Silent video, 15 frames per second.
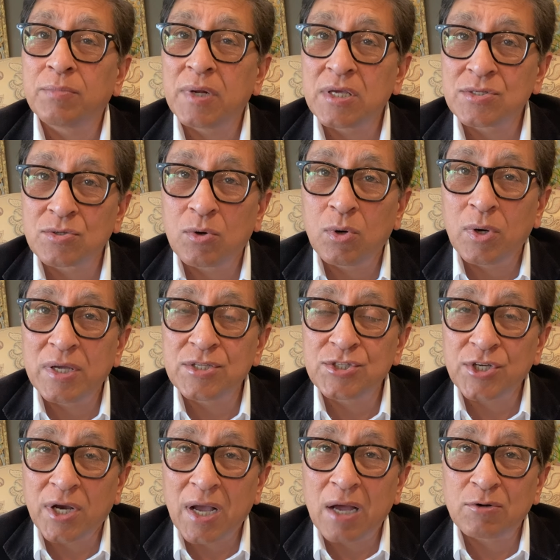Please go and
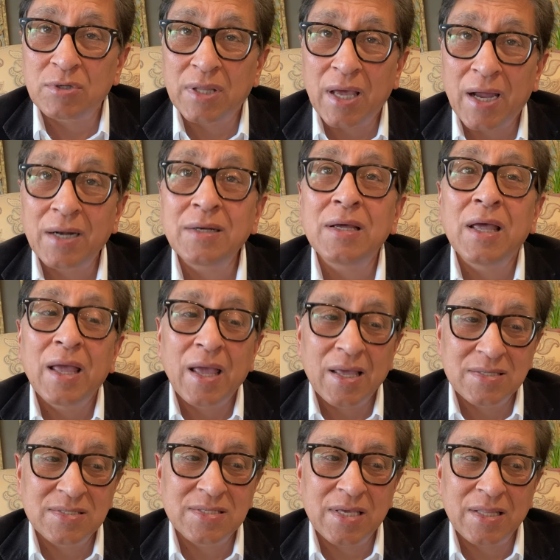check out that
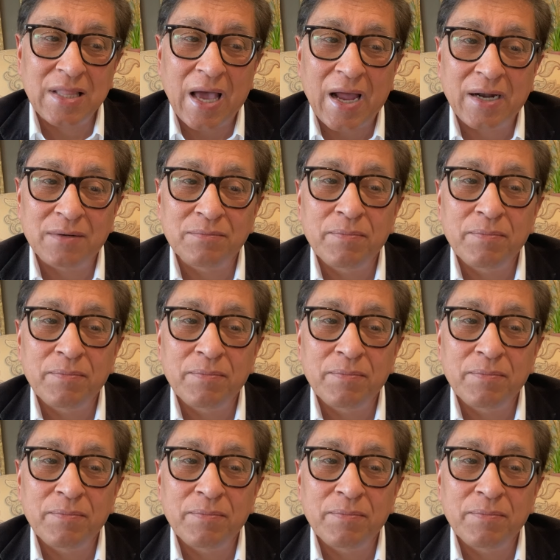and see that.